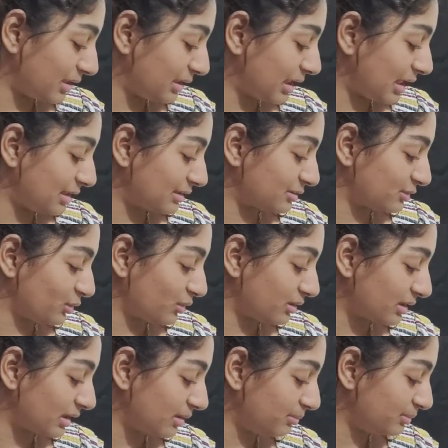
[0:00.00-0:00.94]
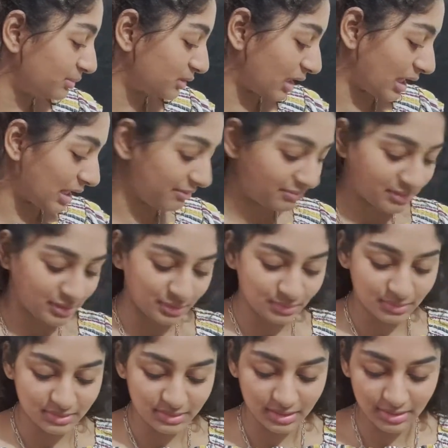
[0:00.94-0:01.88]
me there is no tip, so I have to
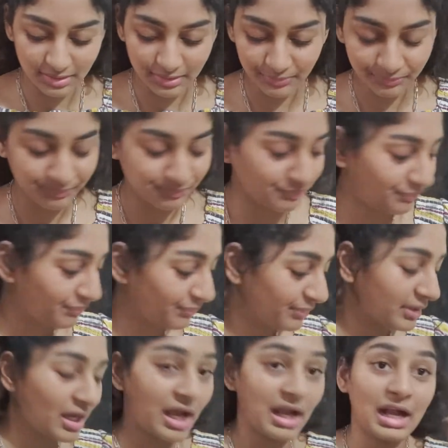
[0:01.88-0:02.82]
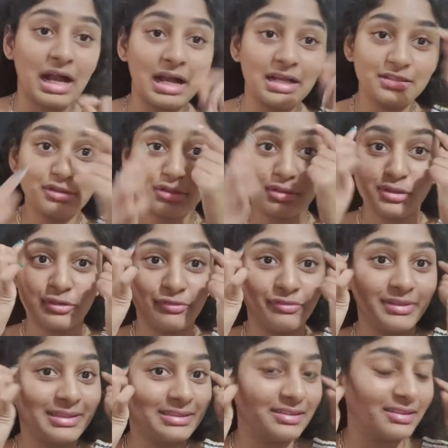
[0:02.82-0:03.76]
use a kajal to
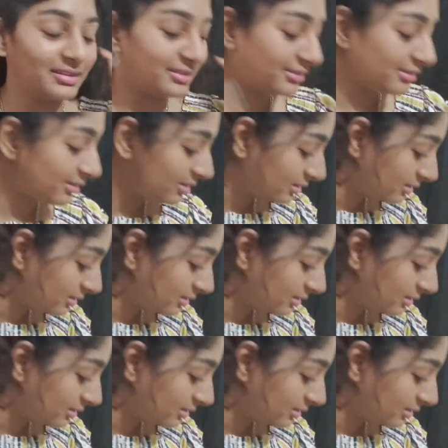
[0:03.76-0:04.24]
fix this.